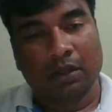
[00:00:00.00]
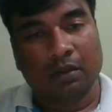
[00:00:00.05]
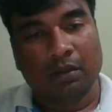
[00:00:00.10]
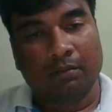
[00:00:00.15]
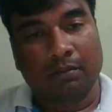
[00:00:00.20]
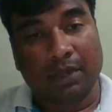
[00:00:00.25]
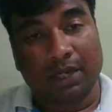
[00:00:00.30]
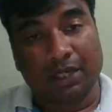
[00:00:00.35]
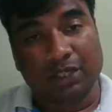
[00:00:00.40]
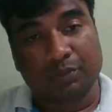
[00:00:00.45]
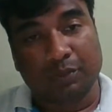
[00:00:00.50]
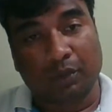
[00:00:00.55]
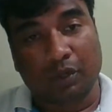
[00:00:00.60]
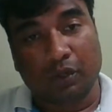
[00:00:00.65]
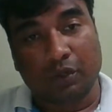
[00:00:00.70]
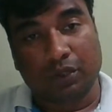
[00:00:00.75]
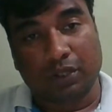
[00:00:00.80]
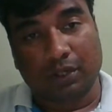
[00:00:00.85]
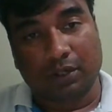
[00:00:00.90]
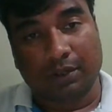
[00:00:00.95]
Manish
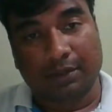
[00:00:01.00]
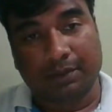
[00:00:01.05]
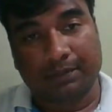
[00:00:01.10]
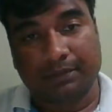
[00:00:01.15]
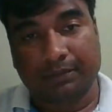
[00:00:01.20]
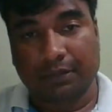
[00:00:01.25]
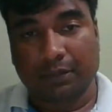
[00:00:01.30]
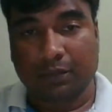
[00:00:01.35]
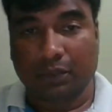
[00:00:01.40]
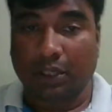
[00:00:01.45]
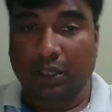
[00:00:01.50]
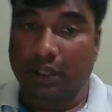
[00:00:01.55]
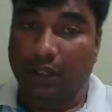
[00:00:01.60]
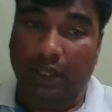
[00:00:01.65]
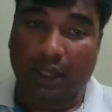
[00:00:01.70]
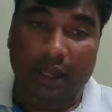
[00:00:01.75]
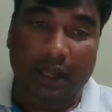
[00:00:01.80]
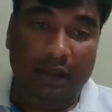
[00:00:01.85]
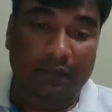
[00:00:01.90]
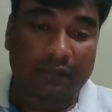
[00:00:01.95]
Malhotra. They
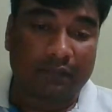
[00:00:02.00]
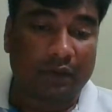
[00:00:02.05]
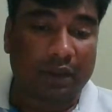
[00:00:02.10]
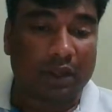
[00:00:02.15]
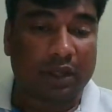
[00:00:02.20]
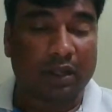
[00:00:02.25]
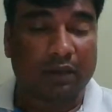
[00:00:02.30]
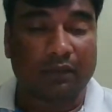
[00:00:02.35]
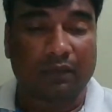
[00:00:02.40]
have very,